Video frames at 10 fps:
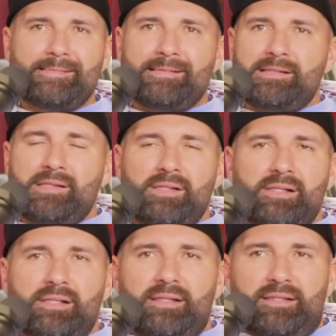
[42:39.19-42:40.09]
No, you're
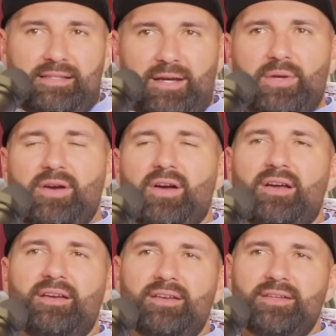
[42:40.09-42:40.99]
not. Yeah, we are. When was the
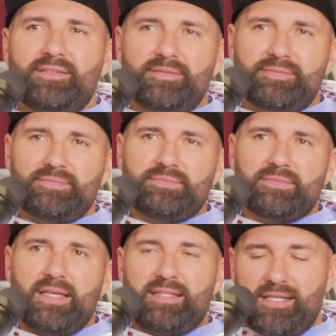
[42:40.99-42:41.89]
last time you talked to him?
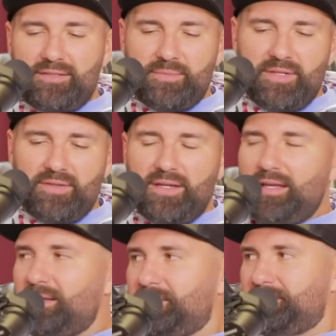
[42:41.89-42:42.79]
I texted him the other
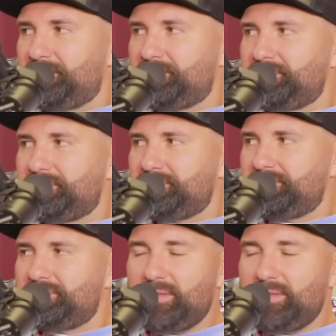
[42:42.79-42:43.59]
day. Did he respond?